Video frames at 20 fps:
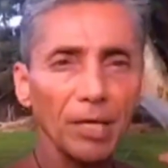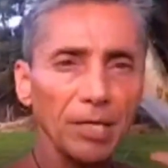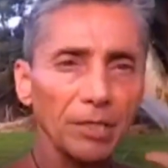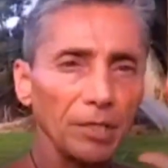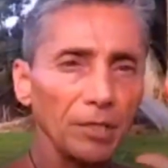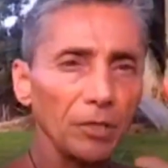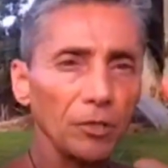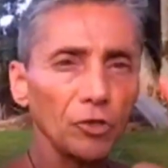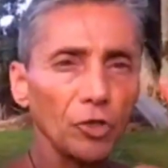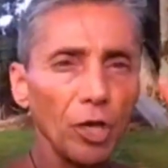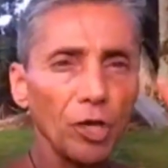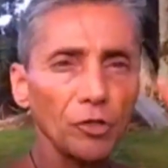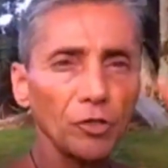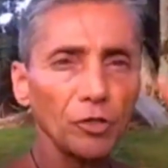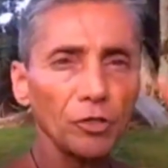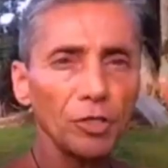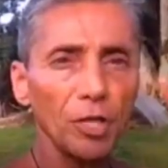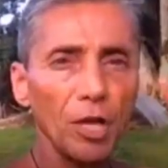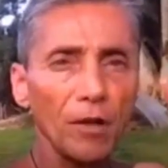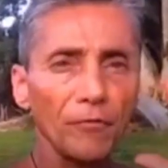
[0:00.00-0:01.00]
You need to change
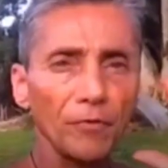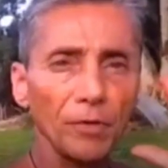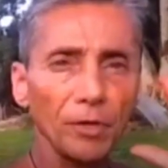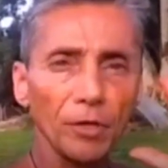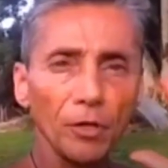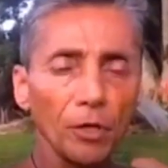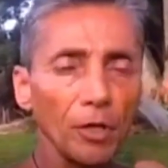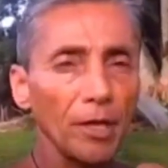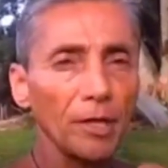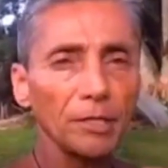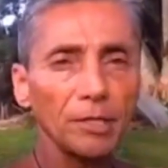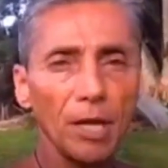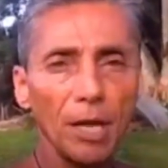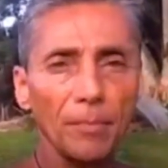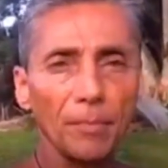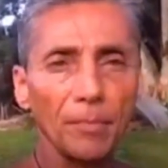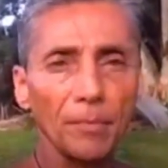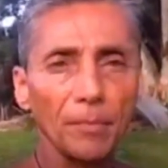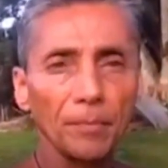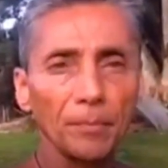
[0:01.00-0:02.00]
yourself, a little at a time.
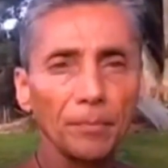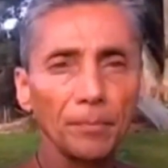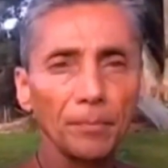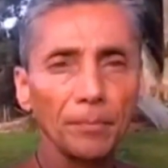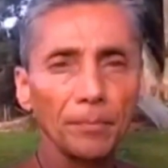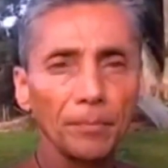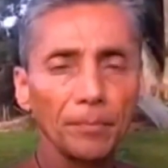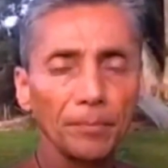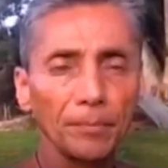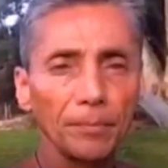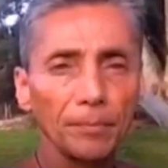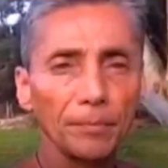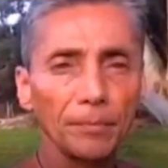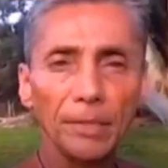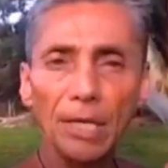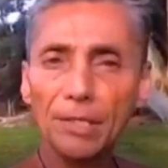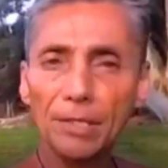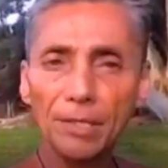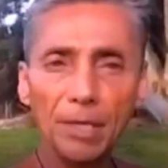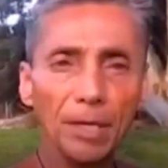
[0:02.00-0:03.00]

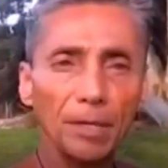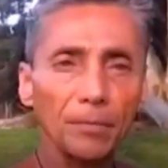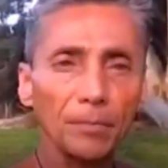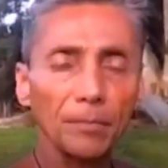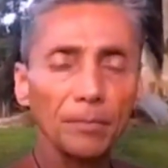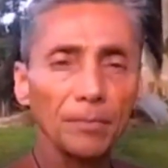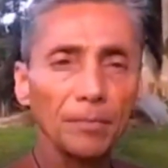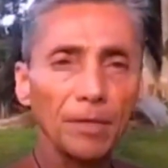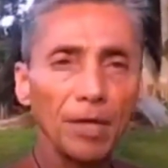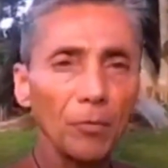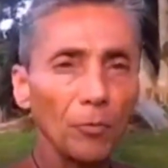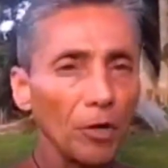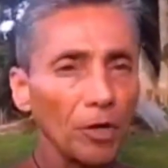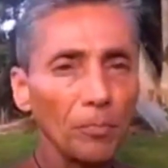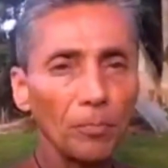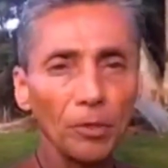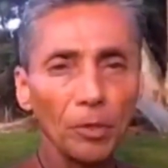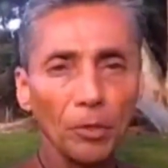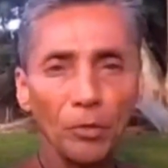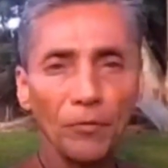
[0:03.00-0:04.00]
That's it. And what a
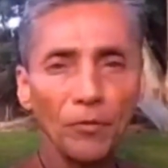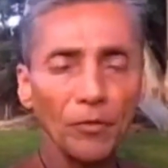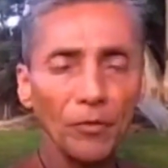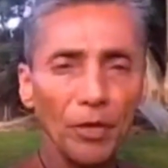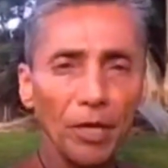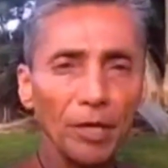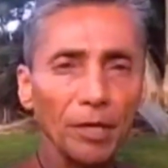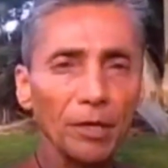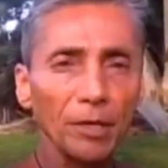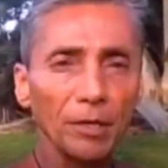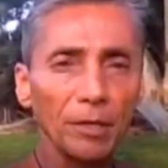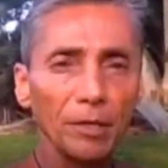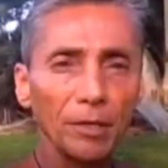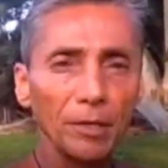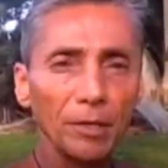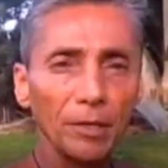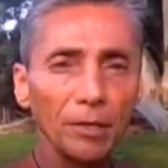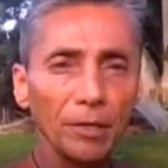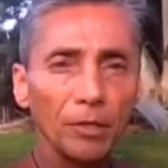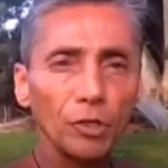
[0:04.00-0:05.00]
beautiful thing.
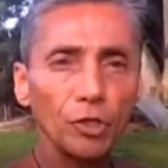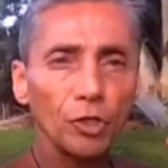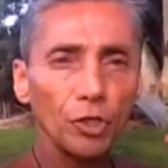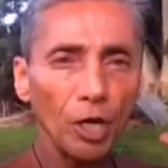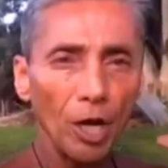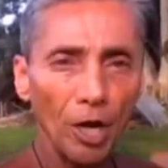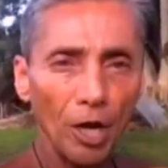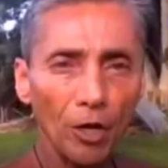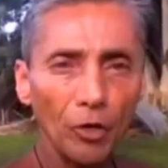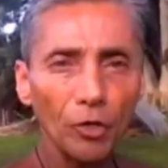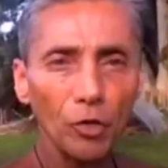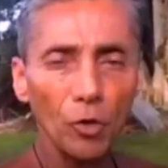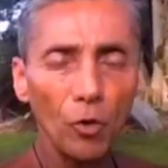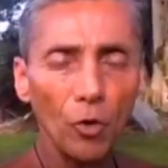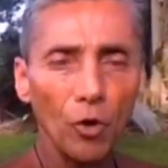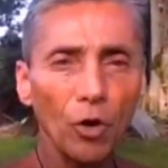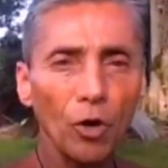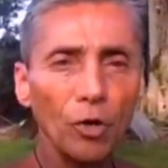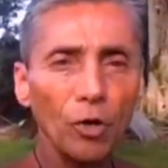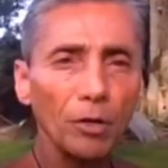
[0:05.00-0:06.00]
Share
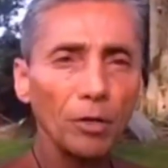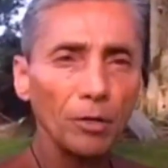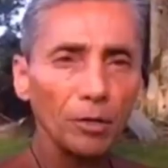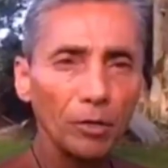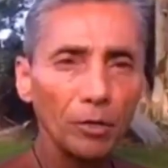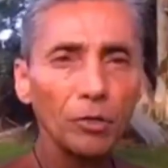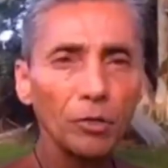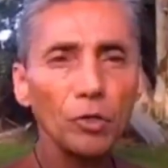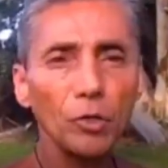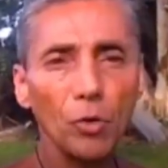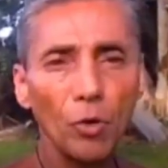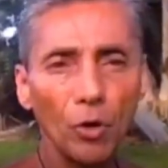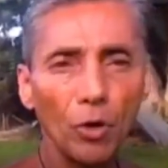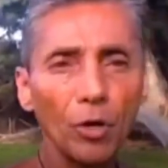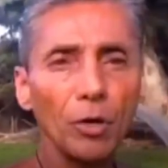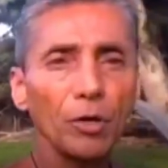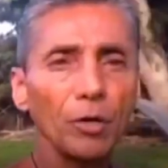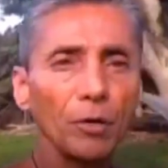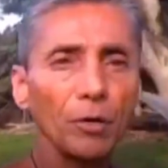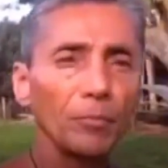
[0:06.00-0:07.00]
your,
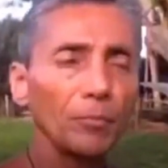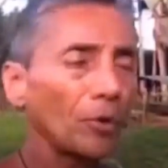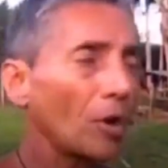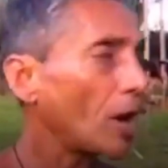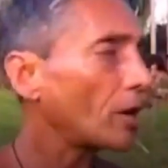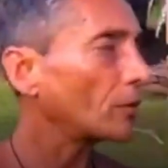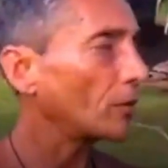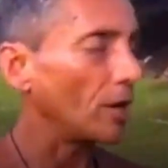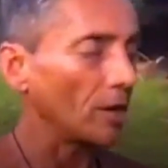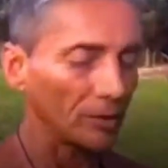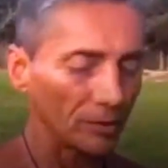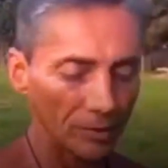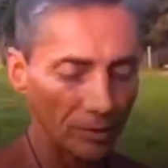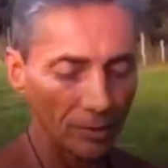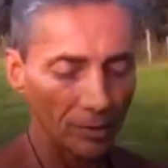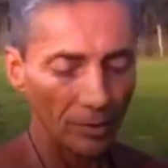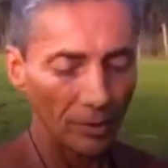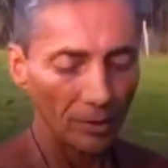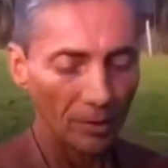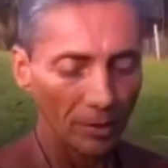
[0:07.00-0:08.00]
your progress
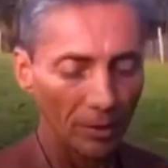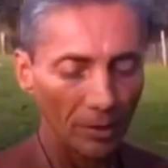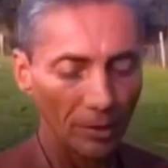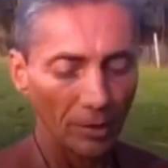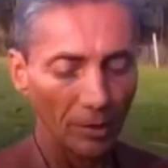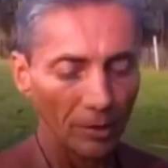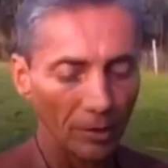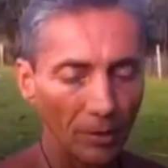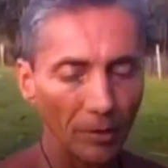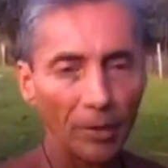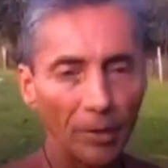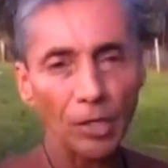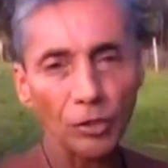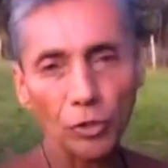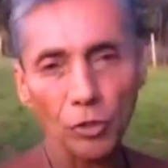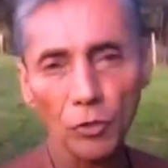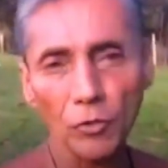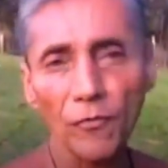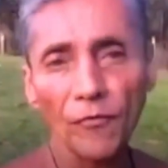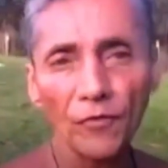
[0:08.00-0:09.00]
that
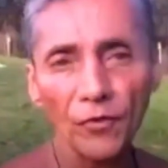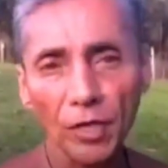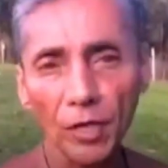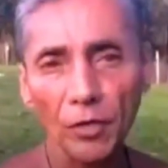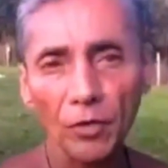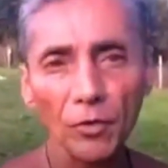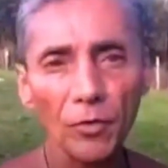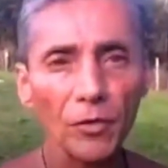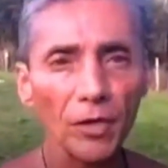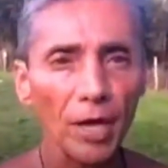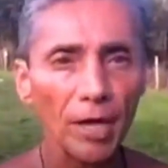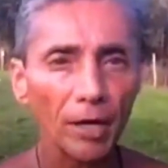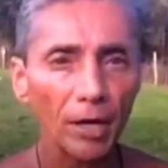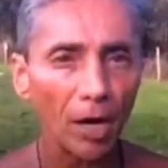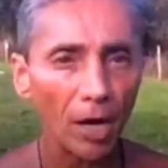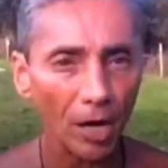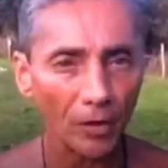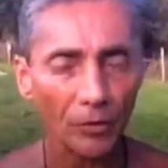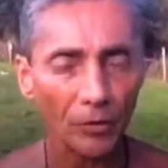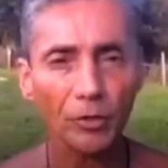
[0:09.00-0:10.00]
you feel that
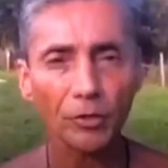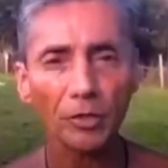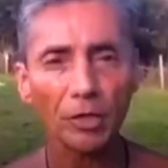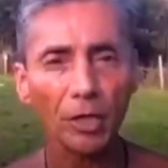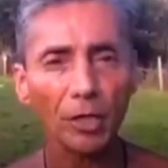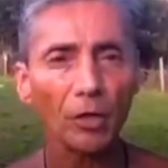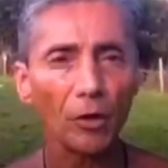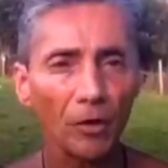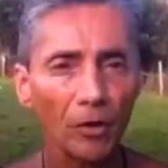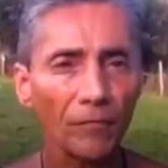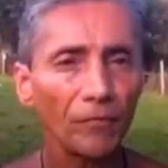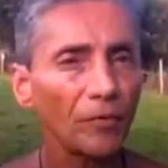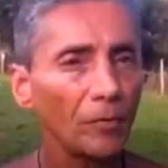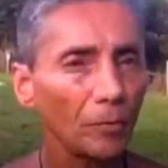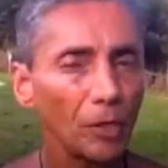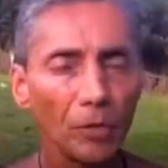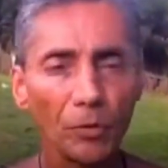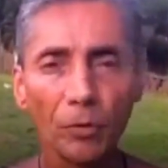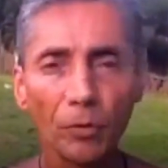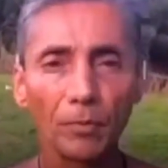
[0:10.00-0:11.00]
others can learn from
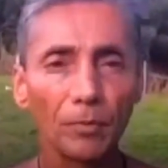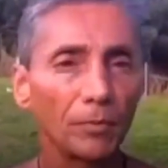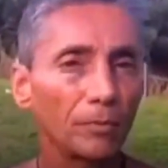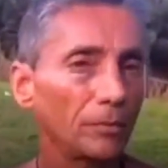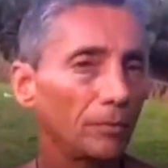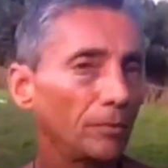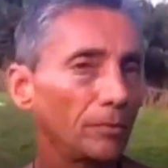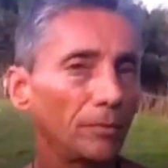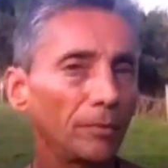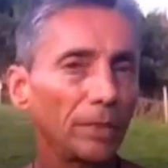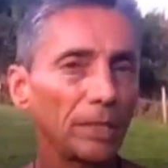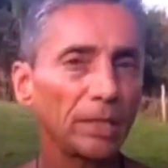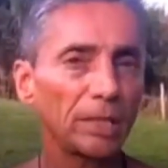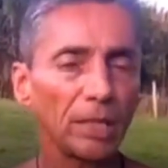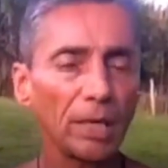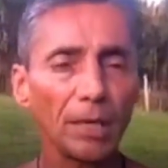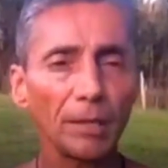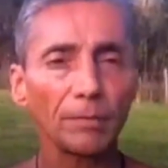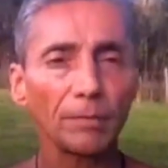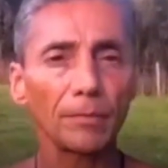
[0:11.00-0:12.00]
you. That's
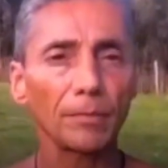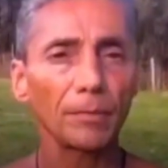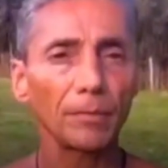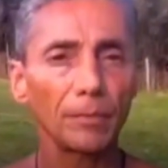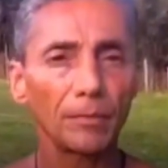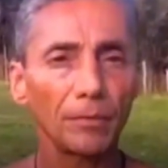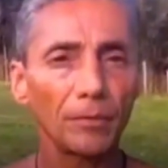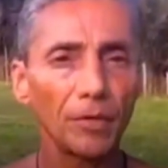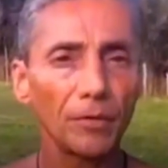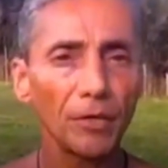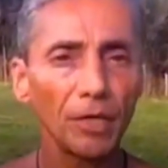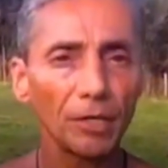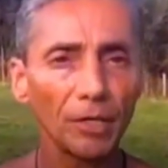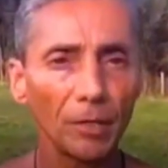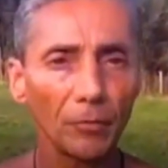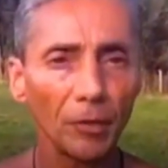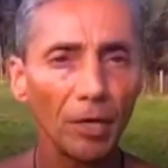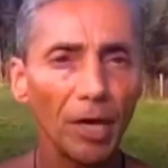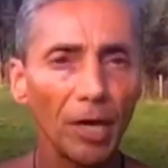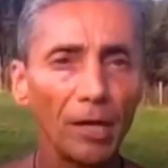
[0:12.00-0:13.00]
it.
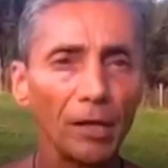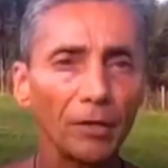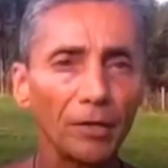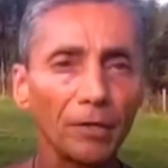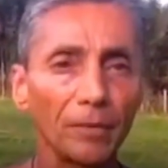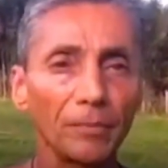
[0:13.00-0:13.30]
Rethinking reality.